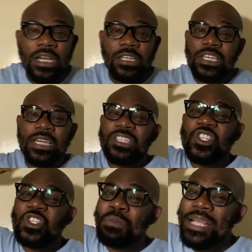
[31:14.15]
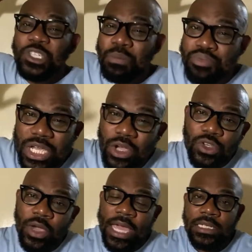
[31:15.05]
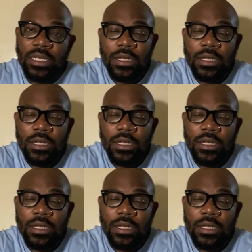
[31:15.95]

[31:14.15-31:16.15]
she can smash a brick on your head.